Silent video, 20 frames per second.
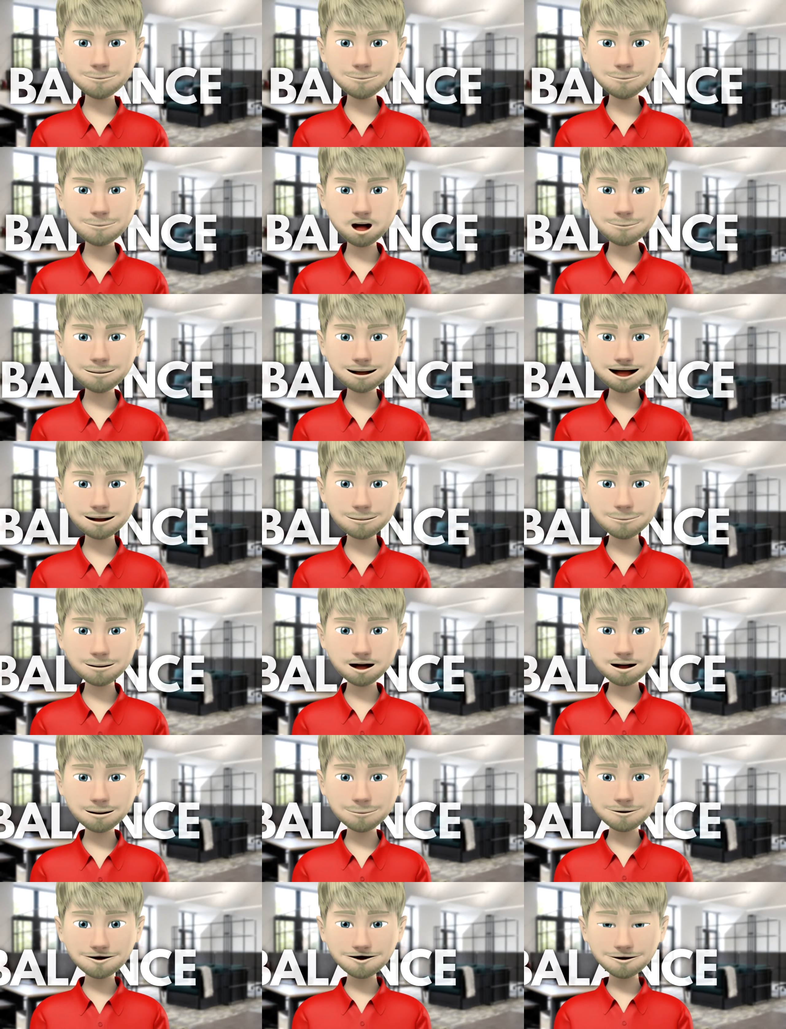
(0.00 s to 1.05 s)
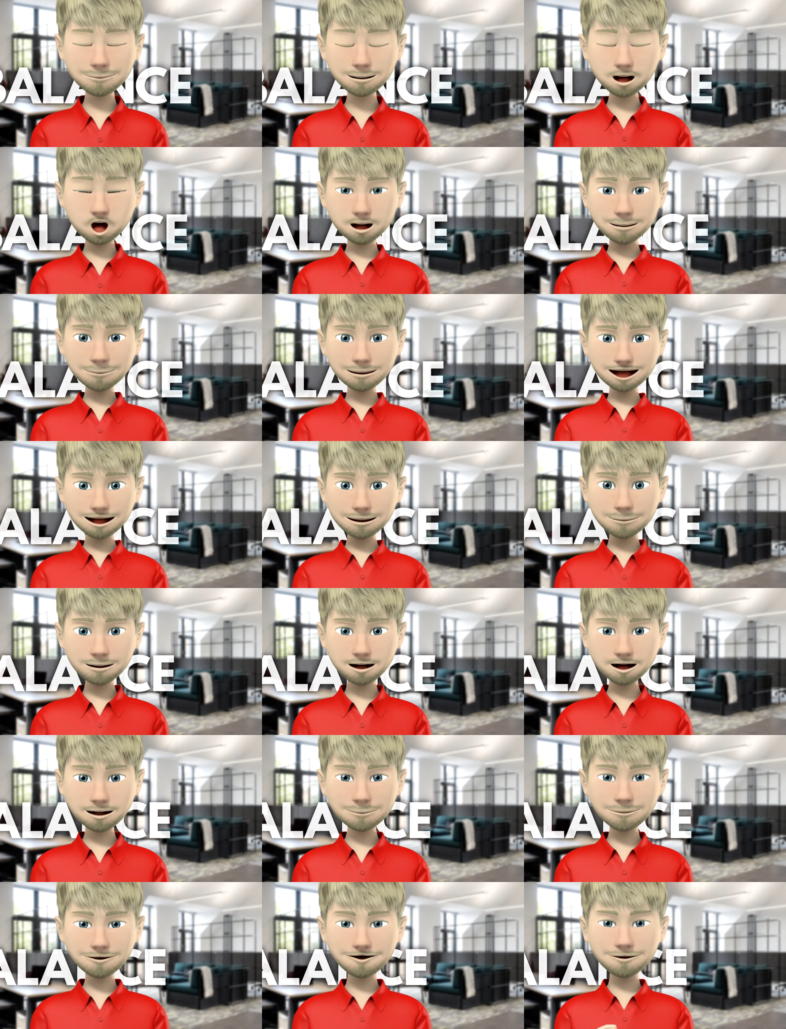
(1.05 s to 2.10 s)
However, as you can imagine,
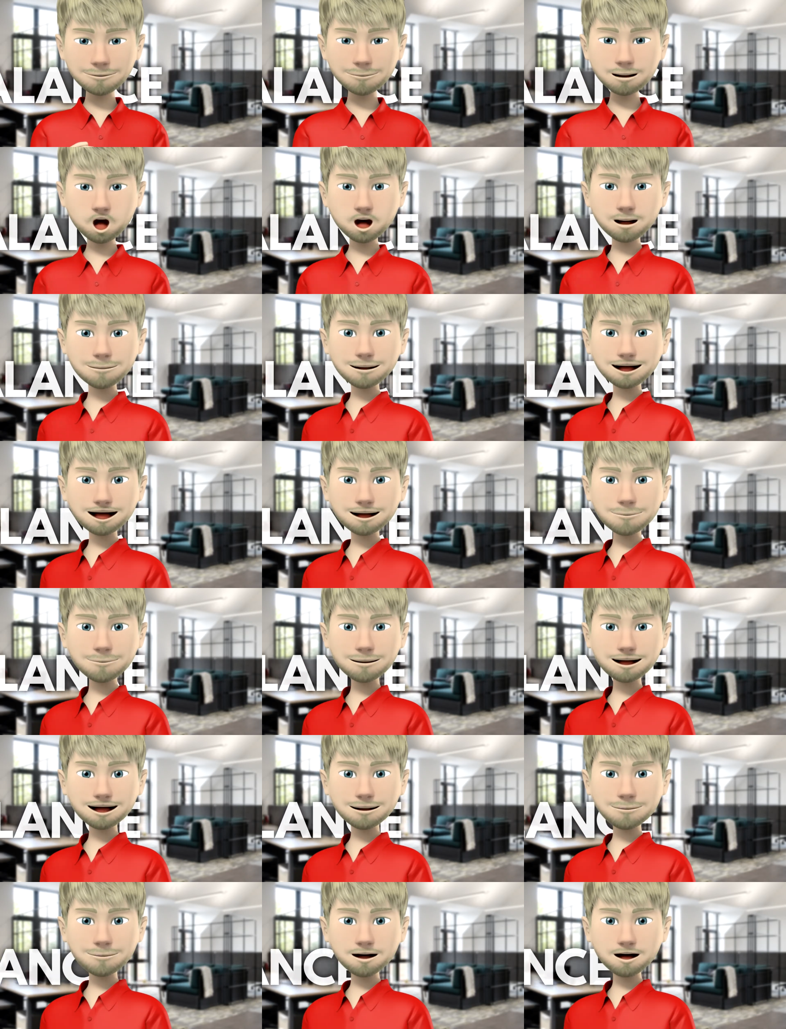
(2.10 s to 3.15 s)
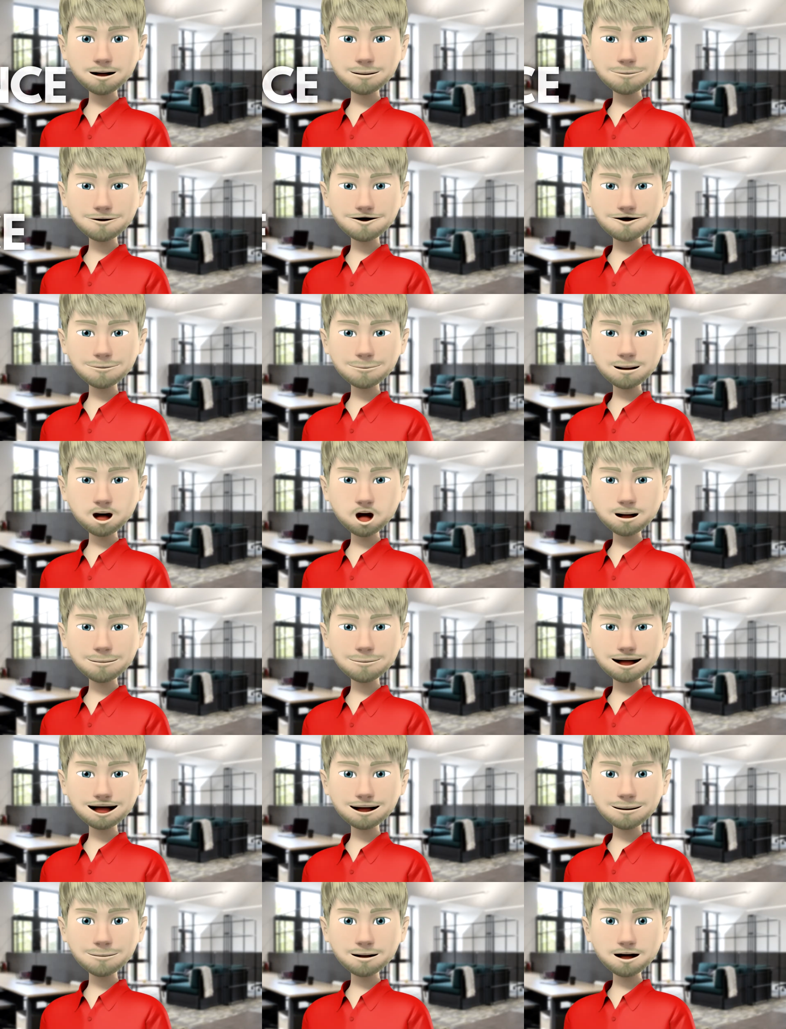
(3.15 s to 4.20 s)
not all inheritance processes are
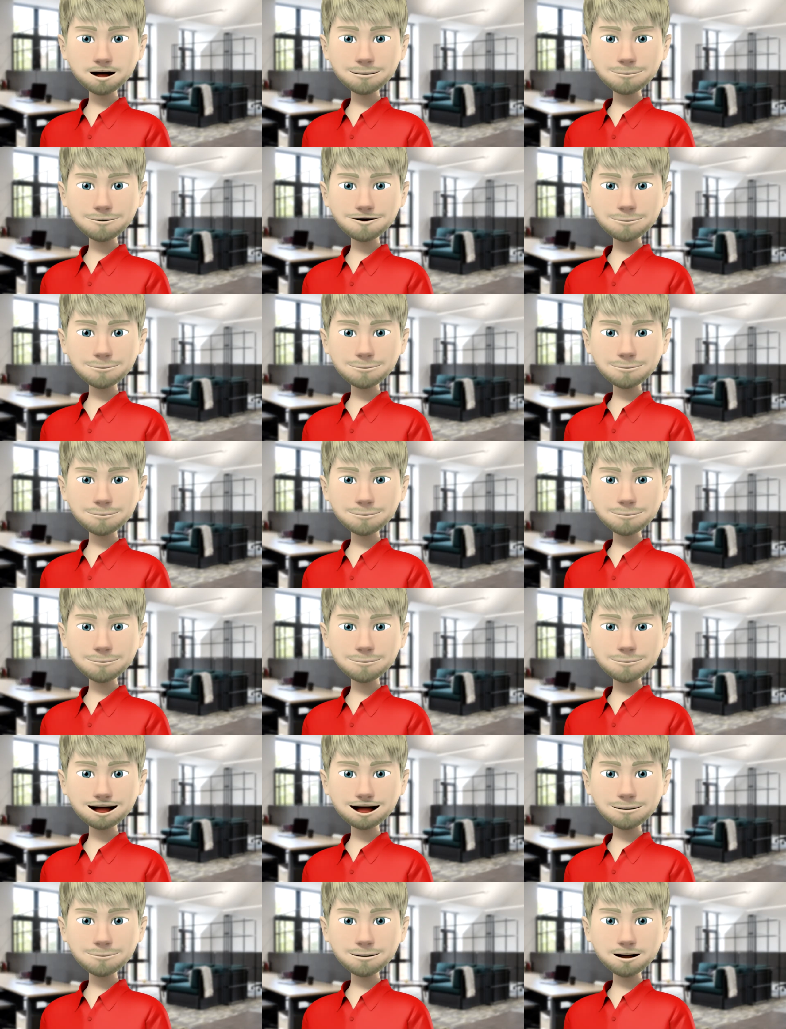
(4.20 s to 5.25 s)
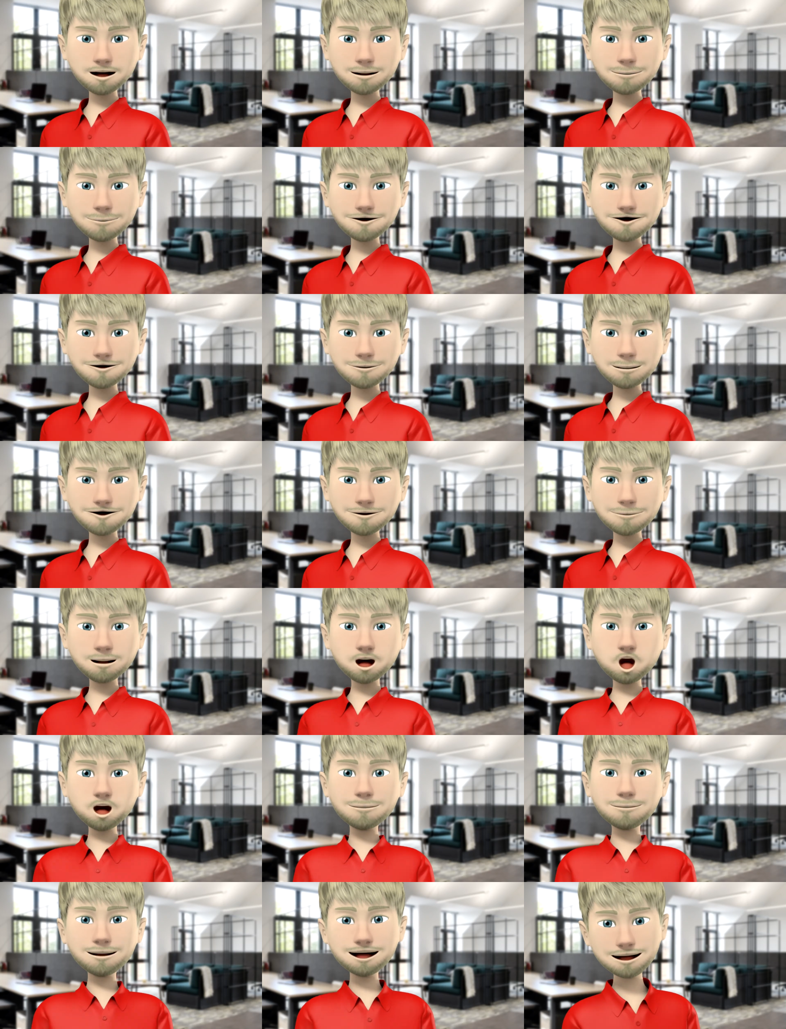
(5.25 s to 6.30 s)
completely the same, and sometimes it's
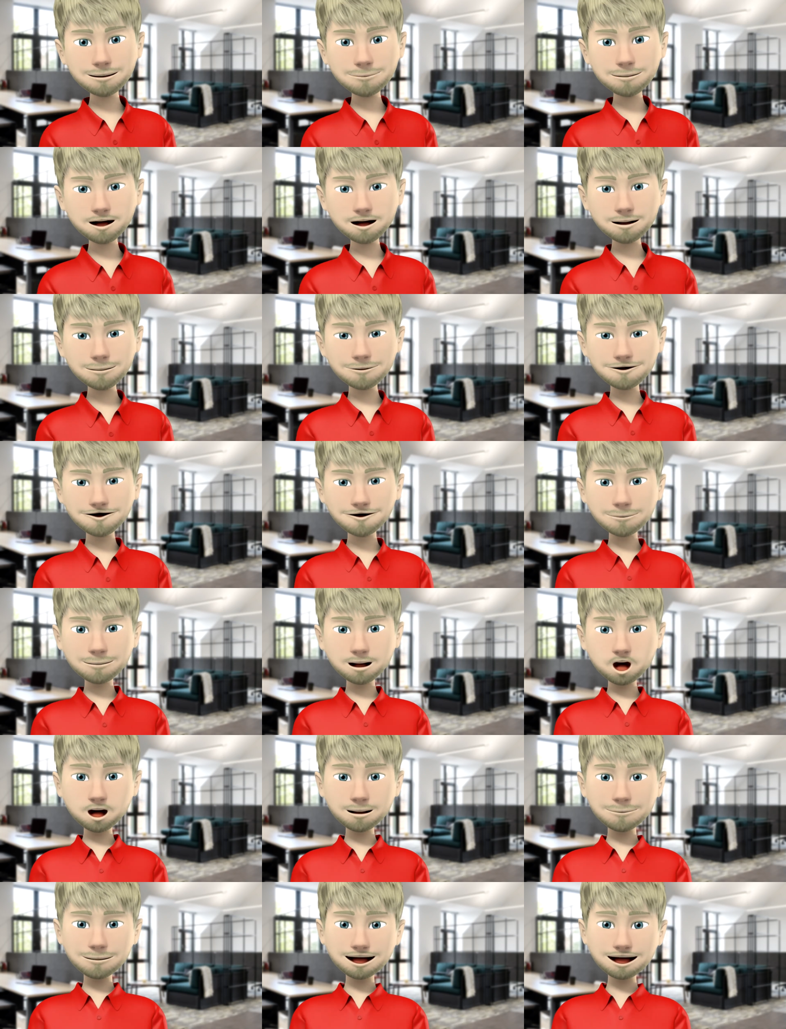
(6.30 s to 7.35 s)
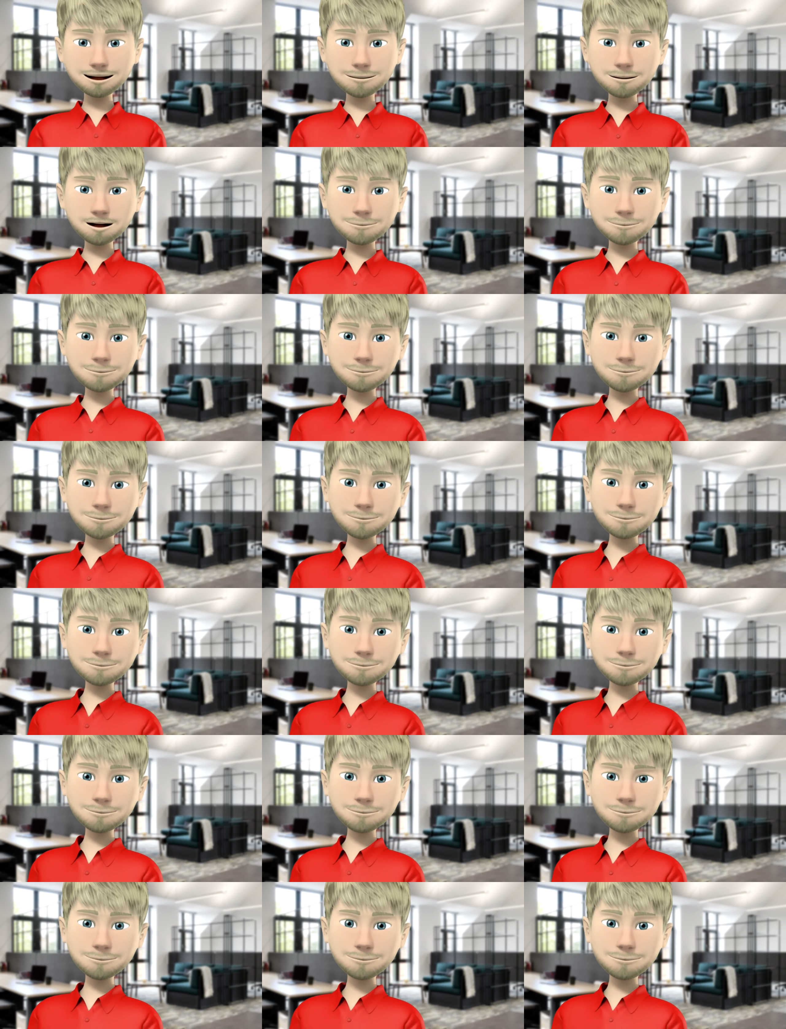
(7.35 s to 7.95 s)
necessary to take extra steps.